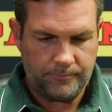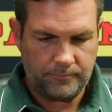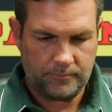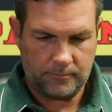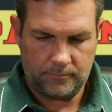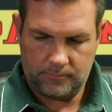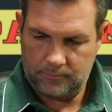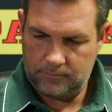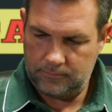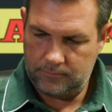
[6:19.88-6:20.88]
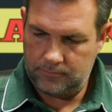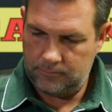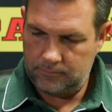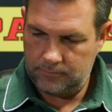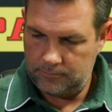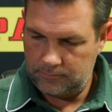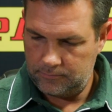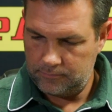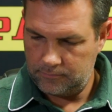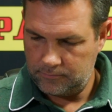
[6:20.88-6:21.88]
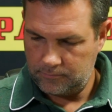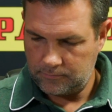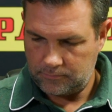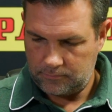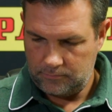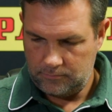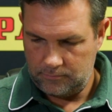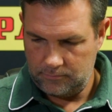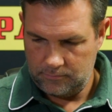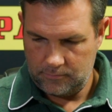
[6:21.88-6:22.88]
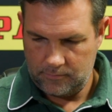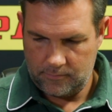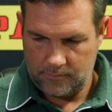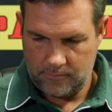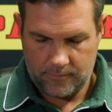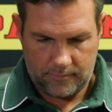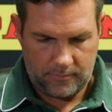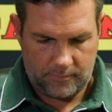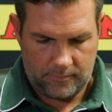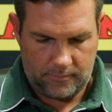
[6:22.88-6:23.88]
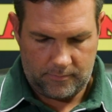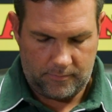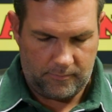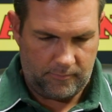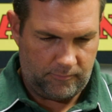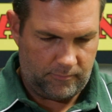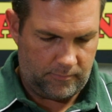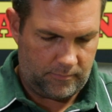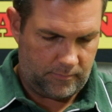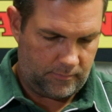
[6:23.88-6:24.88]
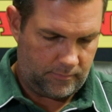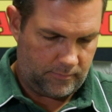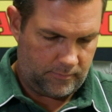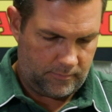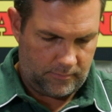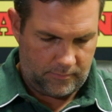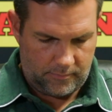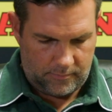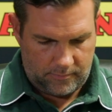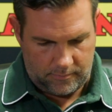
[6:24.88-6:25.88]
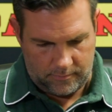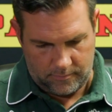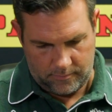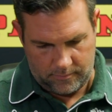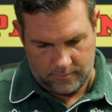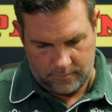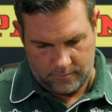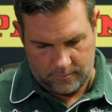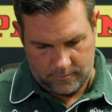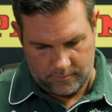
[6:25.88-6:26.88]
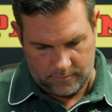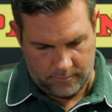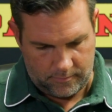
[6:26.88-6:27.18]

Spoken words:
[no speech]